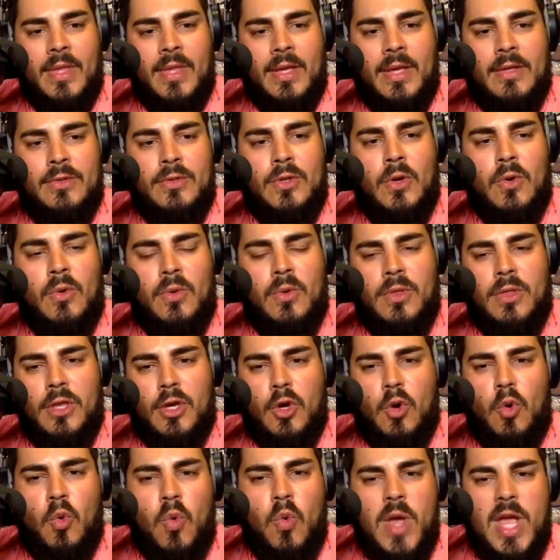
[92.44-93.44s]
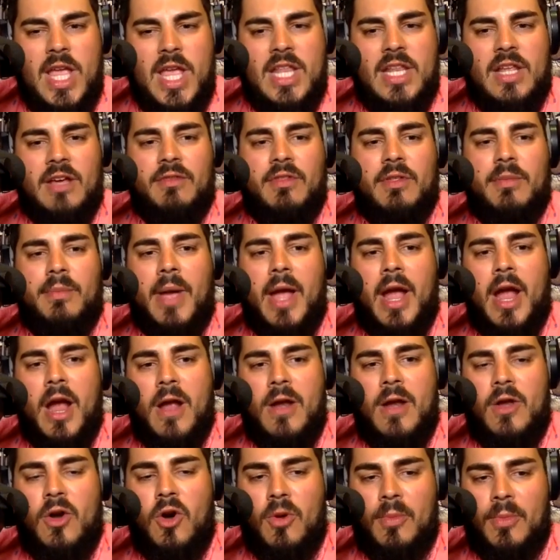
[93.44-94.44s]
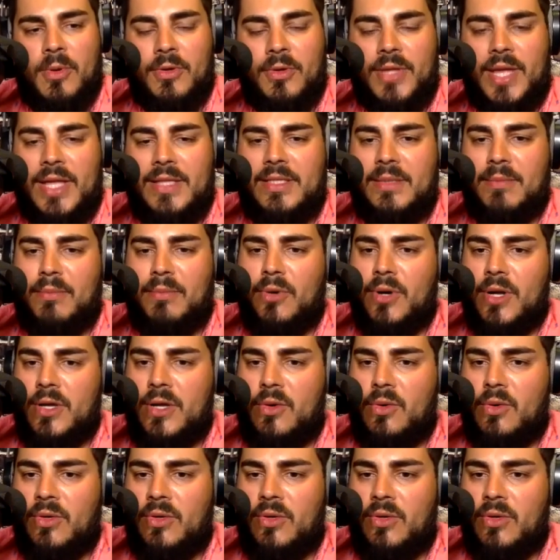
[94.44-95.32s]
so the Queen of the Paranormal. That's a pretty cool